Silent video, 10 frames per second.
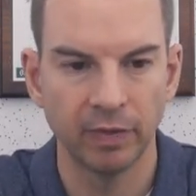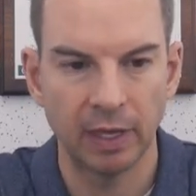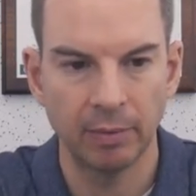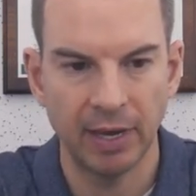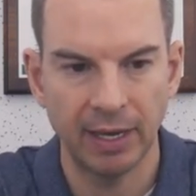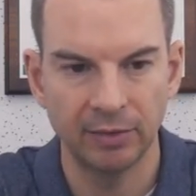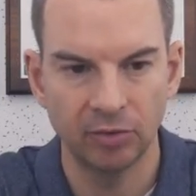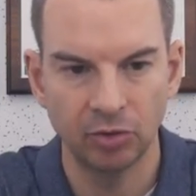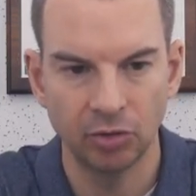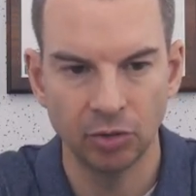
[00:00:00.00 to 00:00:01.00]
the
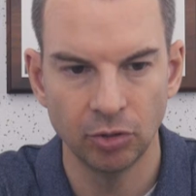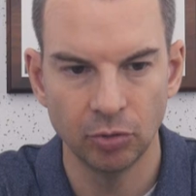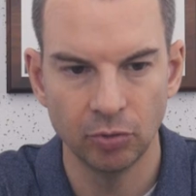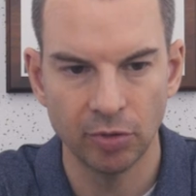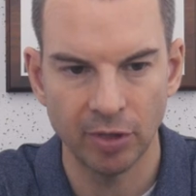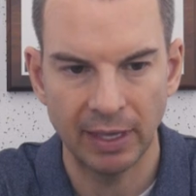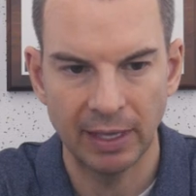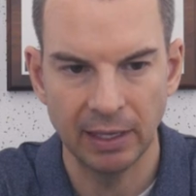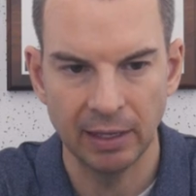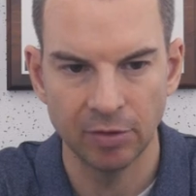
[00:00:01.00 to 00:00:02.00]
command to use
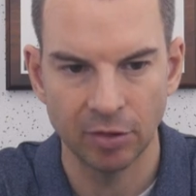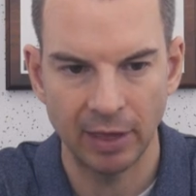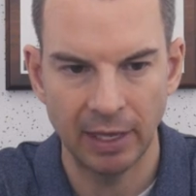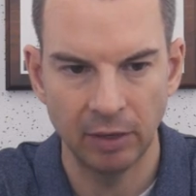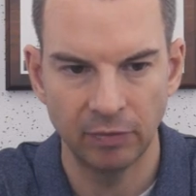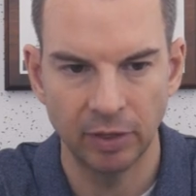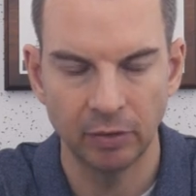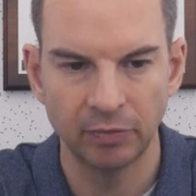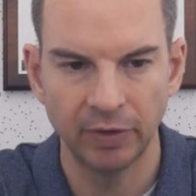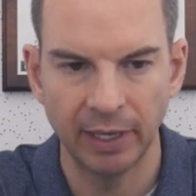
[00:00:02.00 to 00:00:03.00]
is
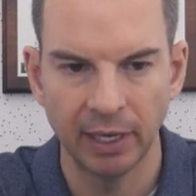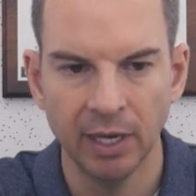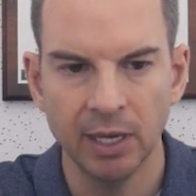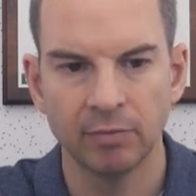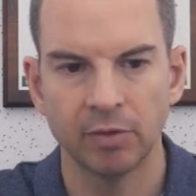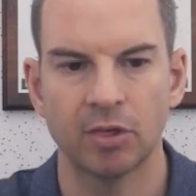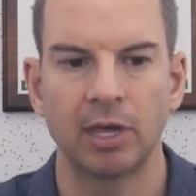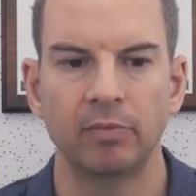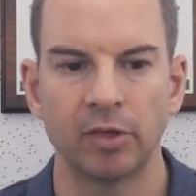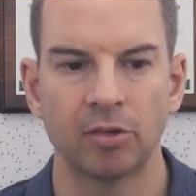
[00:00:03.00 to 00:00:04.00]
ifconfig the
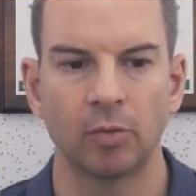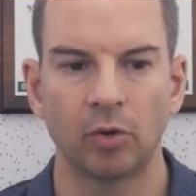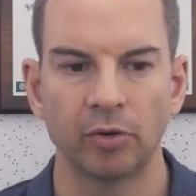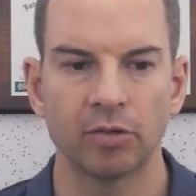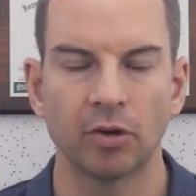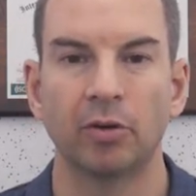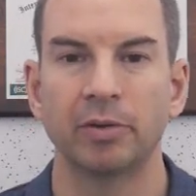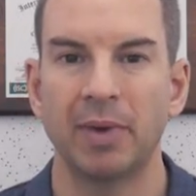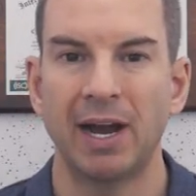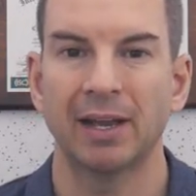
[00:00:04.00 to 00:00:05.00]
same as it was
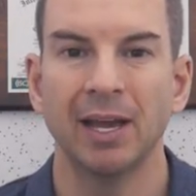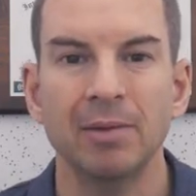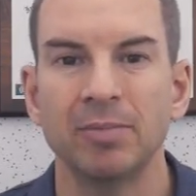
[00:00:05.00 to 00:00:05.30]
on Mac.